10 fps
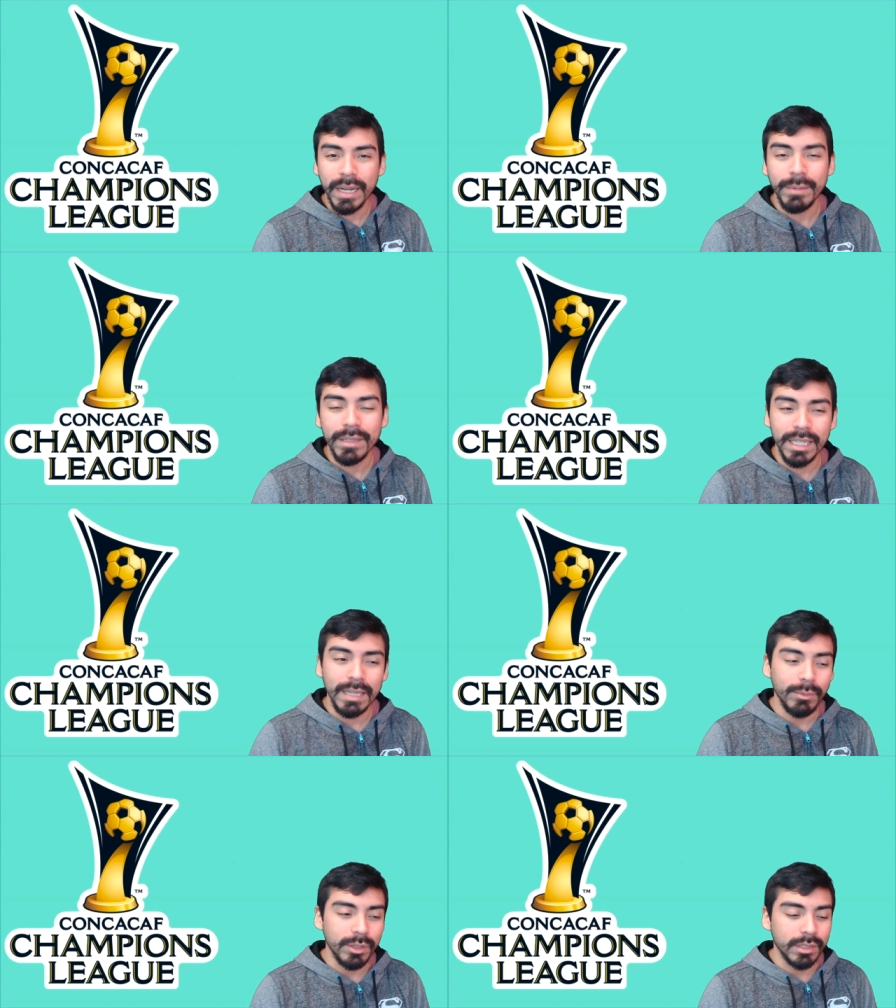Panama
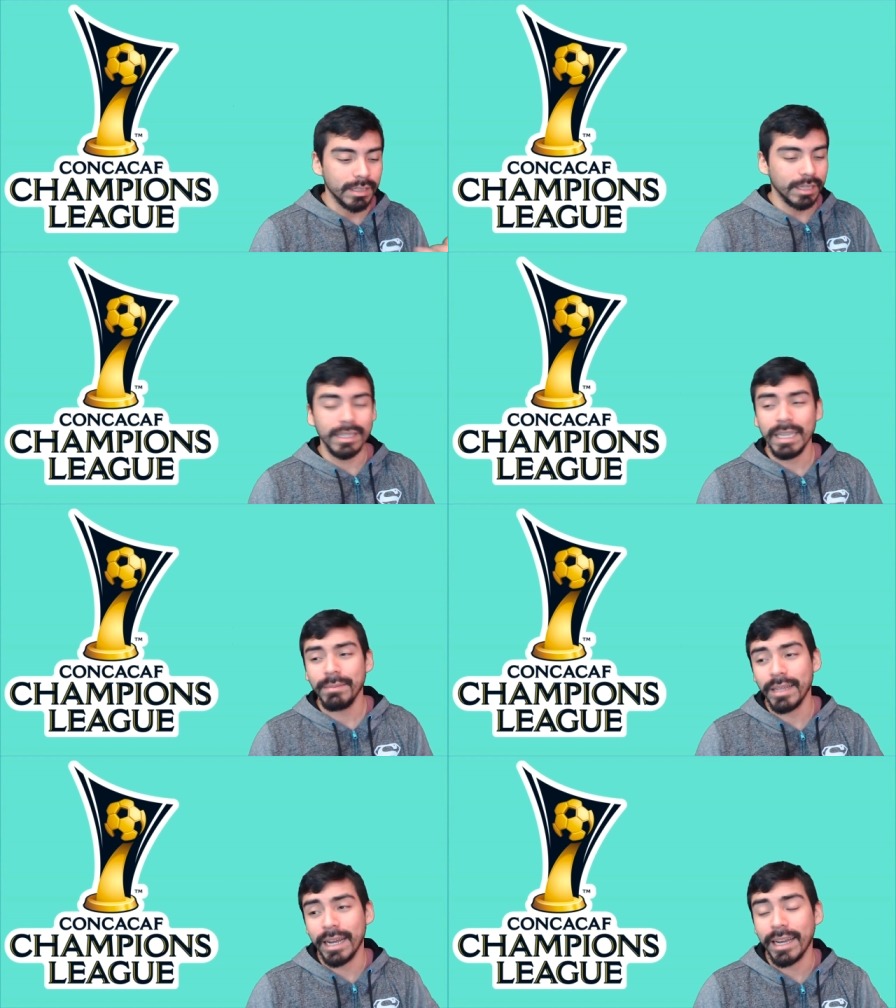team was a
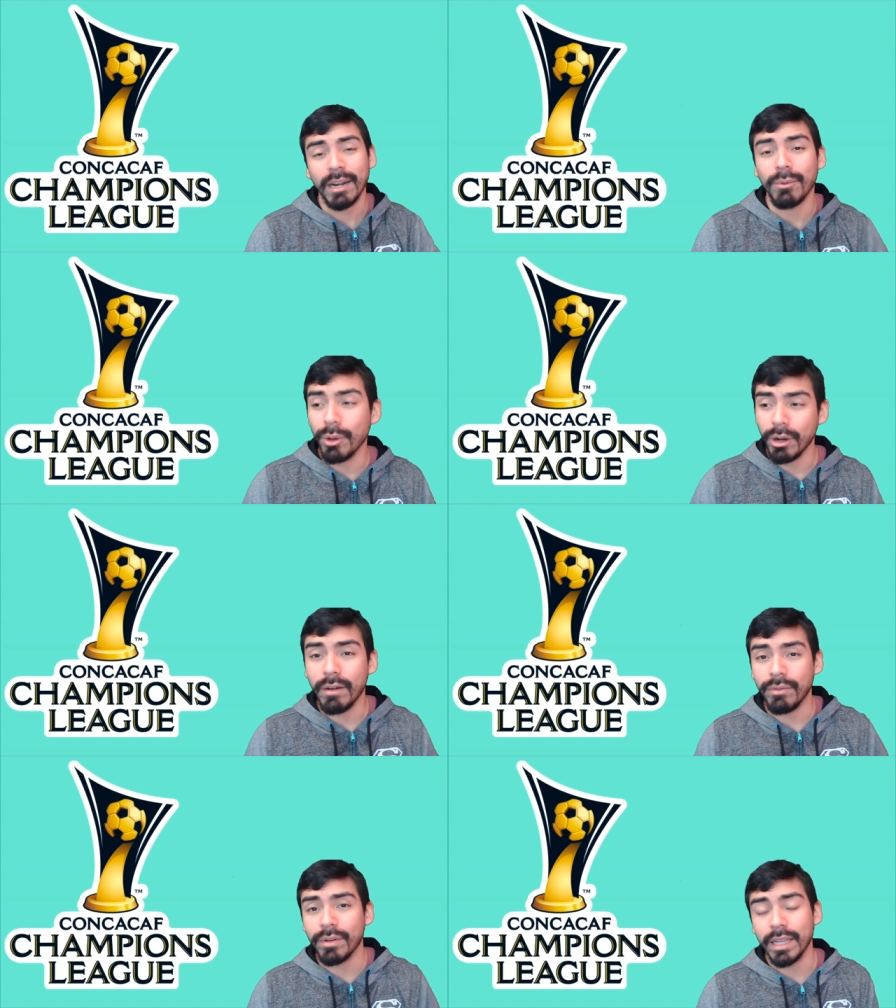team that I kind of wrote
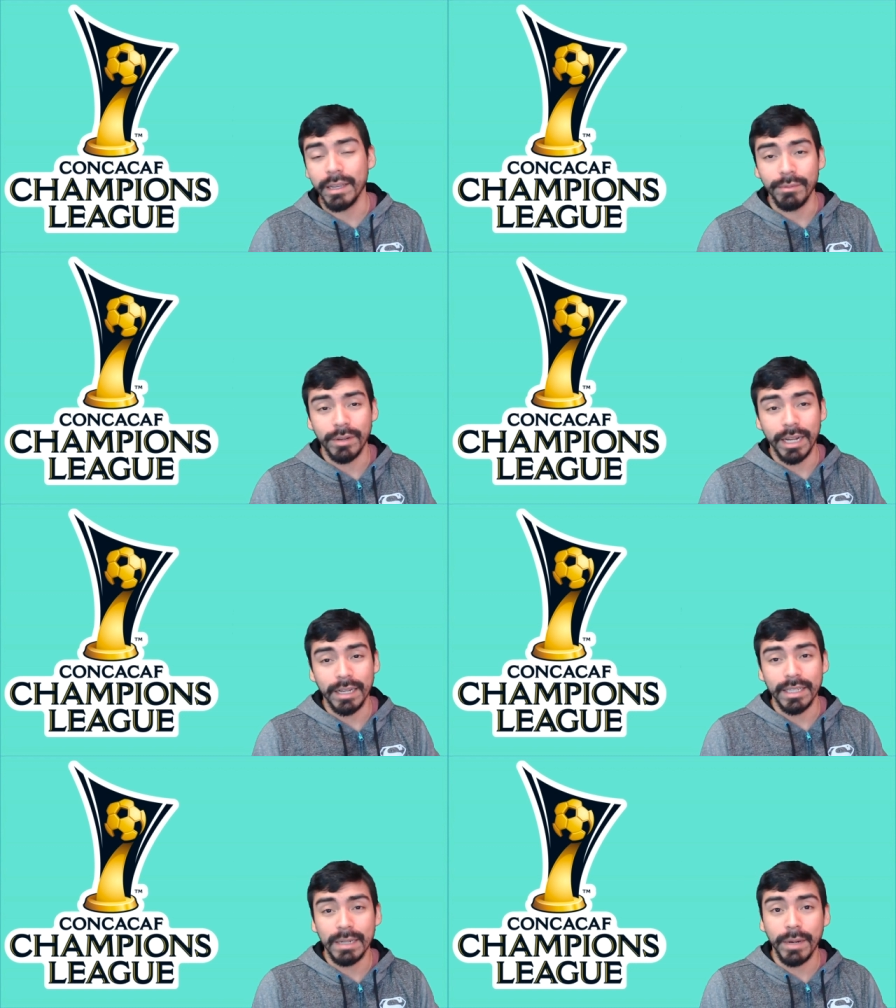off when I when
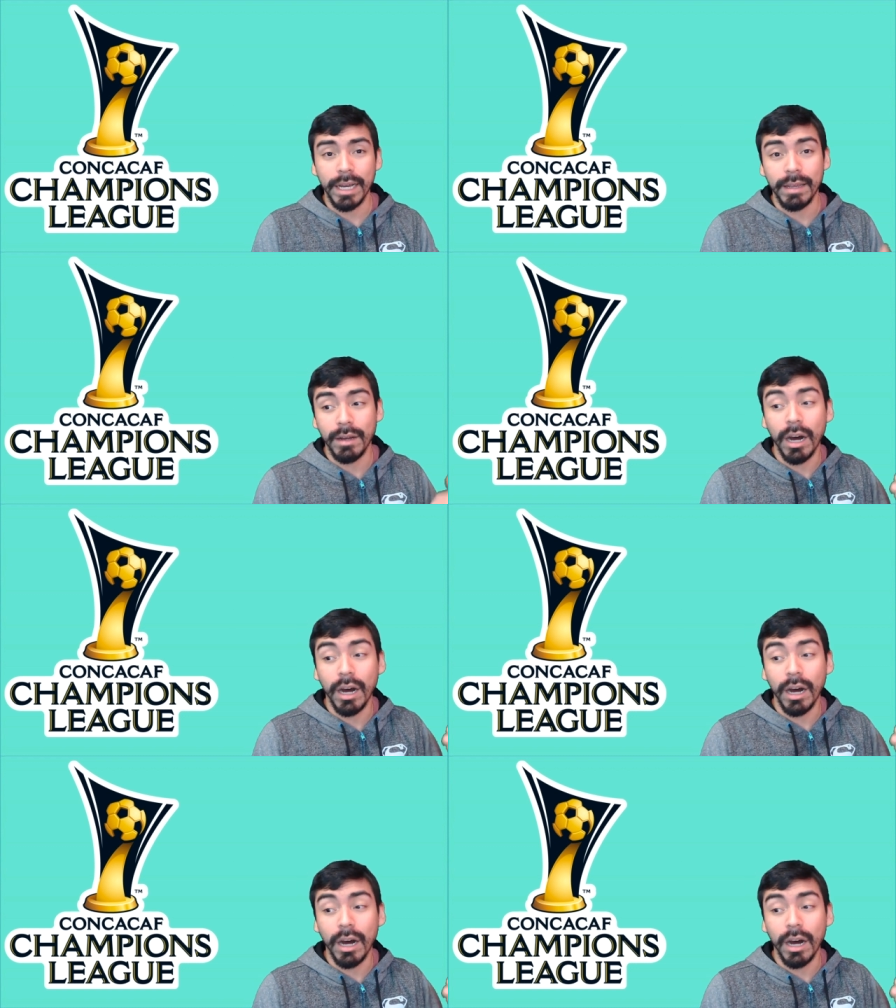I did my